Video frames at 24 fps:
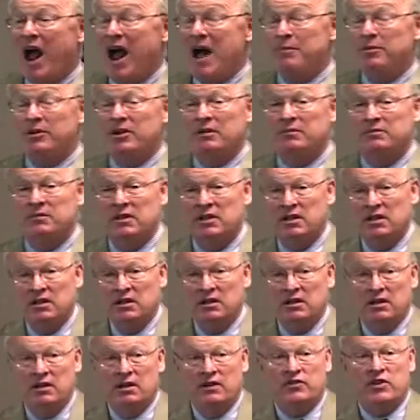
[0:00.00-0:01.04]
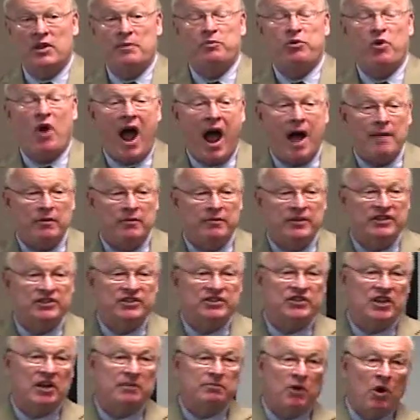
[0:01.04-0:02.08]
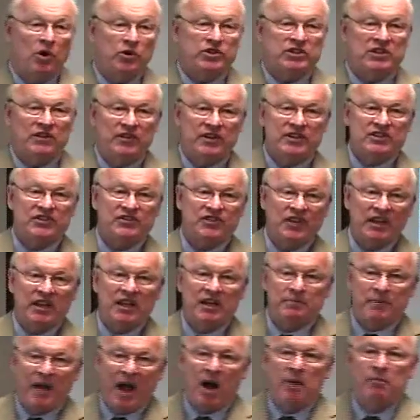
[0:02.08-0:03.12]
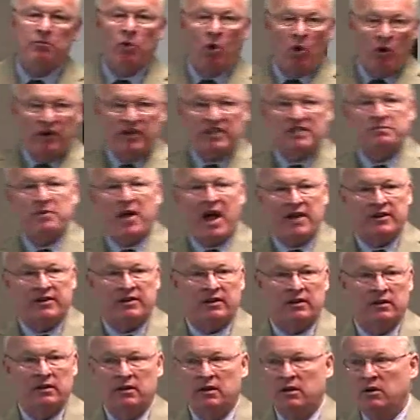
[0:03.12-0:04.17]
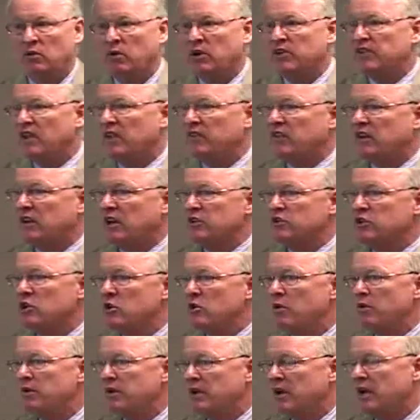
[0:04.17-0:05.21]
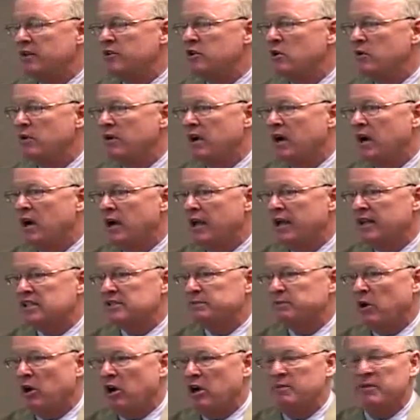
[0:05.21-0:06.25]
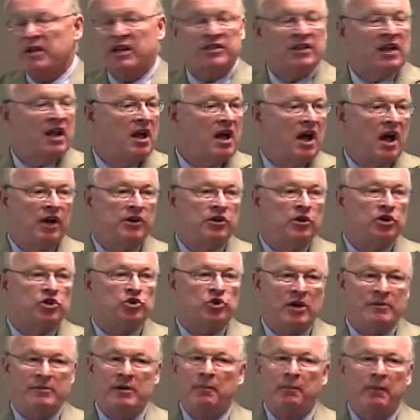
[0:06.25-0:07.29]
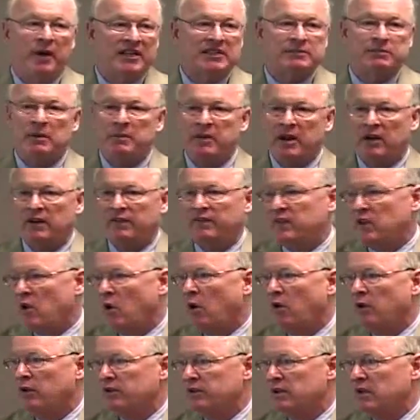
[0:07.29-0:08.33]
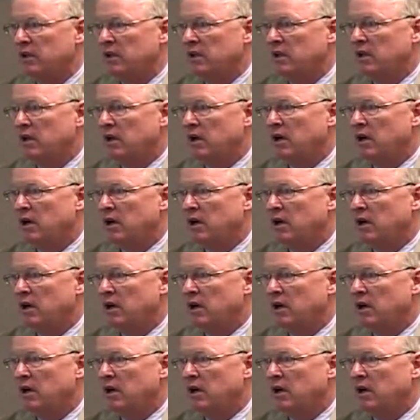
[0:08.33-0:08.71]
problem. The problem is that most of us think about more is better. We think that a new experiment, a new treatment must be better than the old